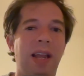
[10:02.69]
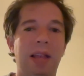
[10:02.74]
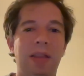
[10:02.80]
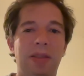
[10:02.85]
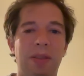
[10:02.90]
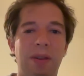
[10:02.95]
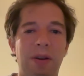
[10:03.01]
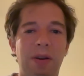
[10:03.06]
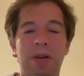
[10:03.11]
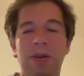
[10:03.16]

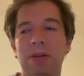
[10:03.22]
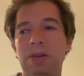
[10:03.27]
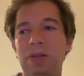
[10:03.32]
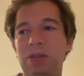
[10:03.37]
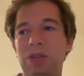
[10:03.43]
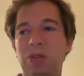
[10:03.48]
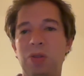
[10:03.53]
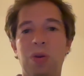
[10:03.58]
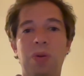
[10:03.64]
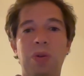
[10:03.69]
and their
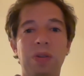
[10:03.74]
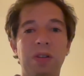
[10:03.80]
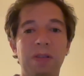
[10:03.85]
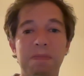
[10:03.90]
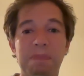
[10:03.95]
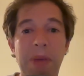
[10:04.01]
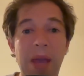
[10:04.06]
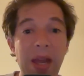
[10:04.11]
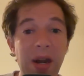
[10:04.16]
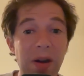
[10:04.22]
circle
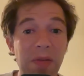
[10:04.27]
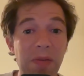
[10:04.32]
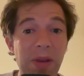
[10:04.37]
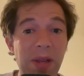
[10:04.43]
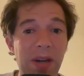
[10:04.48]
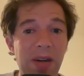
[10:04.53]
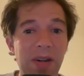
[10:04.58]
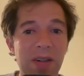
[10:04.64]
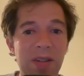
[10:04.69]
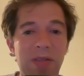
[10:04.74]
of beta
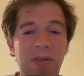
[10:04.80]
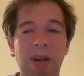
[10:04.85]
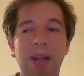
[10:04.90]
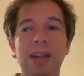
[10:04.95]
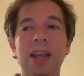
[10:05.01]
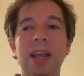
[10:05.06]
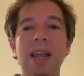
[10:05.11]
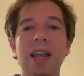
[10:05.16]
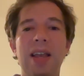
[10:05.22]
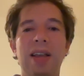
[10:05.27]
readers, right?